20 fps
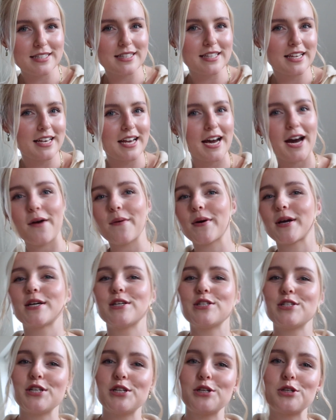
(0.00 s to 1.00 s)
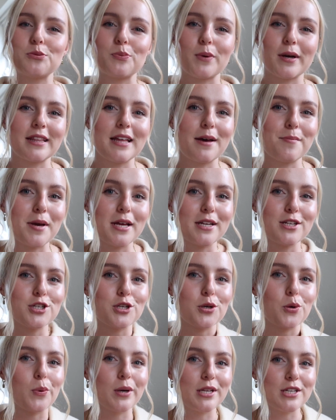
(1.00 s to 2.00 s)
seeing how I continue to bring them
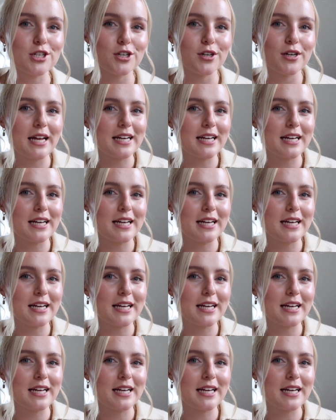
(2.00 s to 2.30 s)
into winter